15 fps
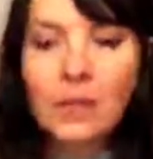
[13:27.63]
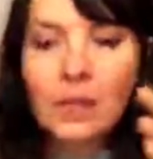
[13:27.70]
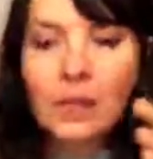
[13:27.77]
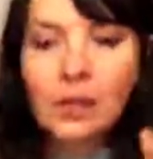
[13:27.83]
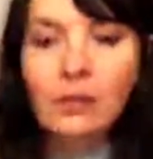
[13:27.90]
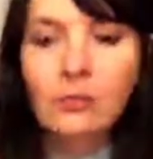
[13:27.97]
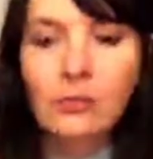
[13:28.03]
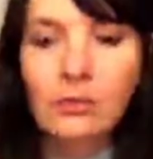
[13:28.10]

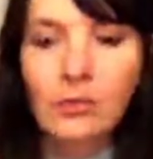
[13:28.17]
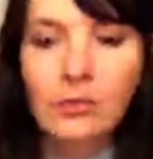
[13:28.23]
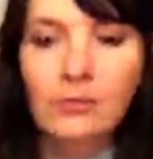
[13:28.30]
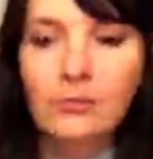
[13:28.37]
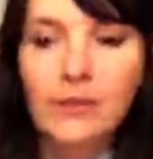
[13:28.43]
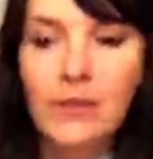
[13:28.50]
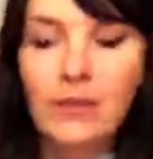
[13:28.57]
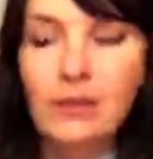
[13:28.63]
enclosed
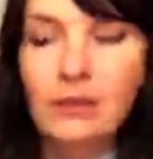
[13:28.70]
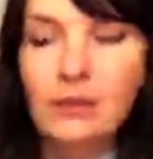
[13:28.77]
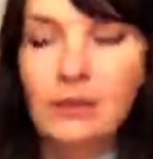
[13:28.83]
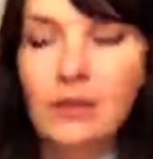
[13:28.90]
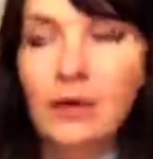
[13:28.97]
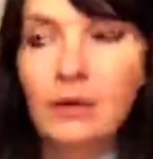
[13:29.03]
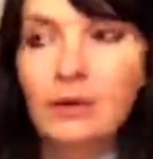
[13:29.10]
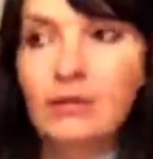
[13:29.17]

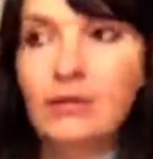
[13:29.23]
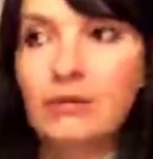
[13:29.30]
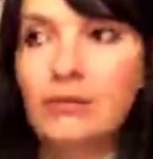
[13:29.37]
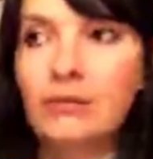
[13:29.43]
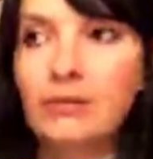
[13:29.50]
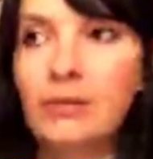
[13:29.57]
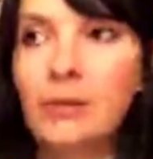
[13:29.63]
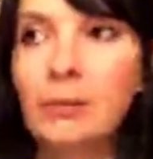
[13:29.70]
and kind of
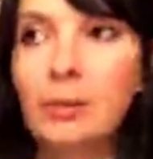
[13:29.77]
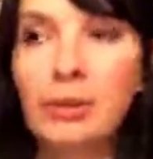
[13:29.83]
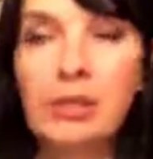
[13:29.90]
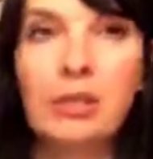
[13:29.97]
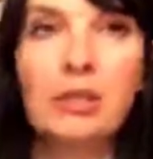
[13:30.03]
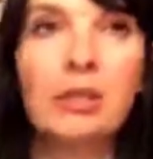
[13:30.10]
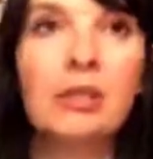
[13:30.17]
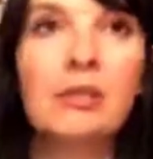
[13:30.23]

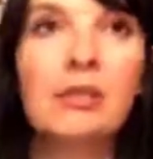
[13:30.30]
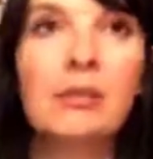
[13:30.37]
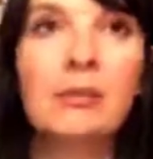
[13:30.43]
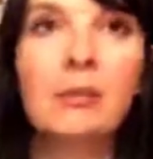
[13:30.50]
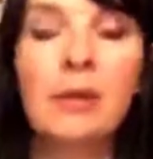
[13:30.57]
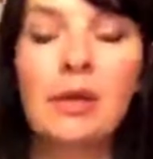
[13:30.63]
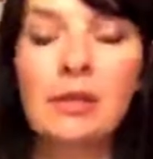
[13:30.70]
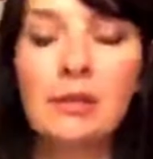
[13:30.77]
imprisoned in
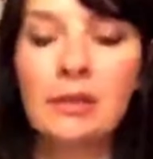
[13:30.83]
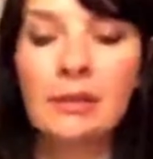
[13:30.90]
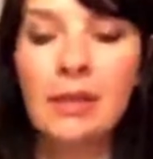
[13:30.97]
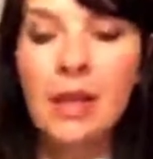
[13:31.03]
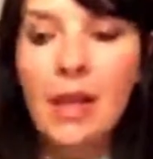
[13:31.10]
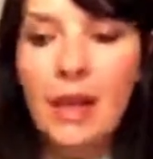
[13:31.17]
some ways.